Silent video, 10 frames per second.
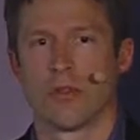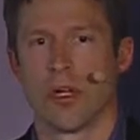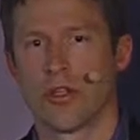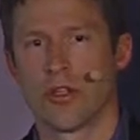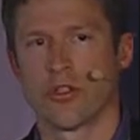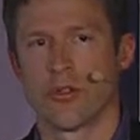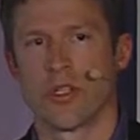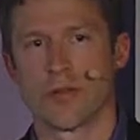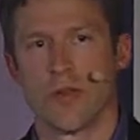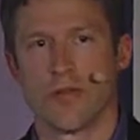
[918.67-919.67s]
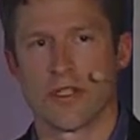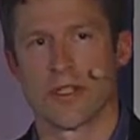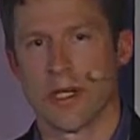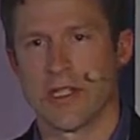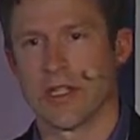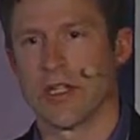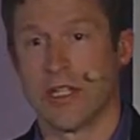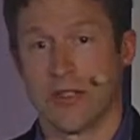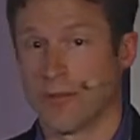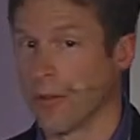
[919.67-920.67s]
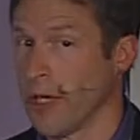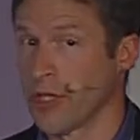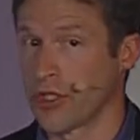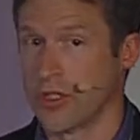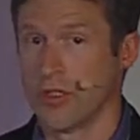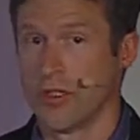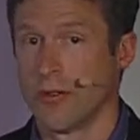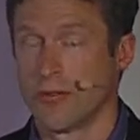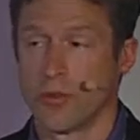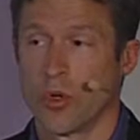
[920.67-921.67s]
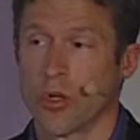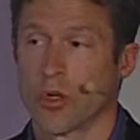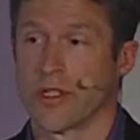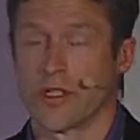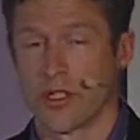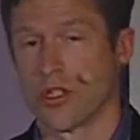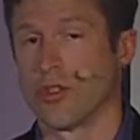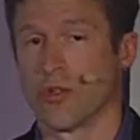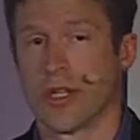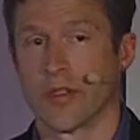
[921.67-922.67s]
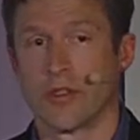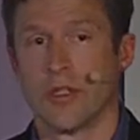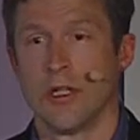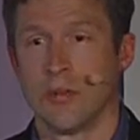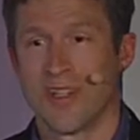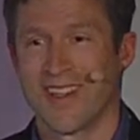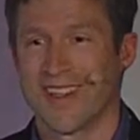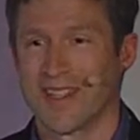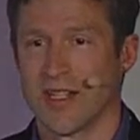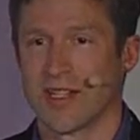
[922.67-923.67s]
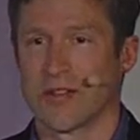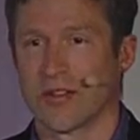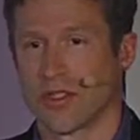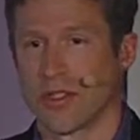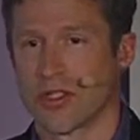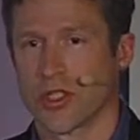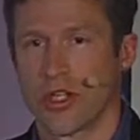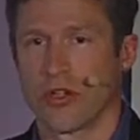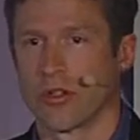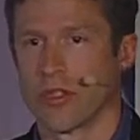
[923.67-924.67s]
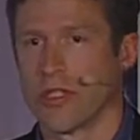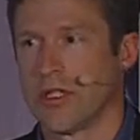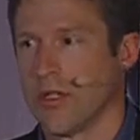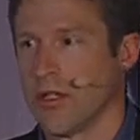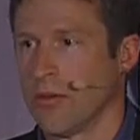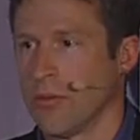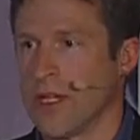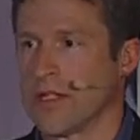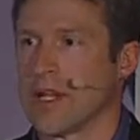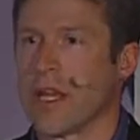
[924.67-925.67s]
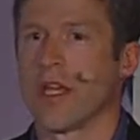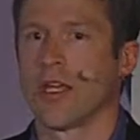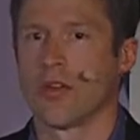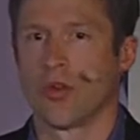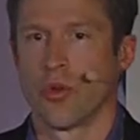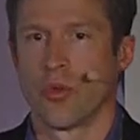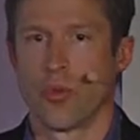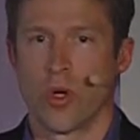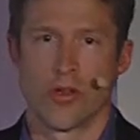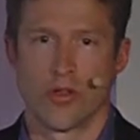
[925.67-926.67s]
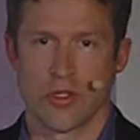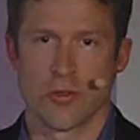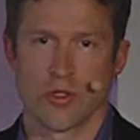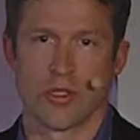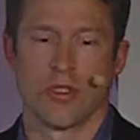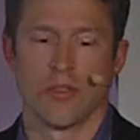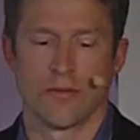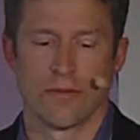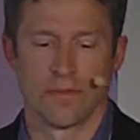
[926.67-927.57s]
All you're doing is moving some identity information from one organization to another, but the identities are still securely maintained where they're supposed to live.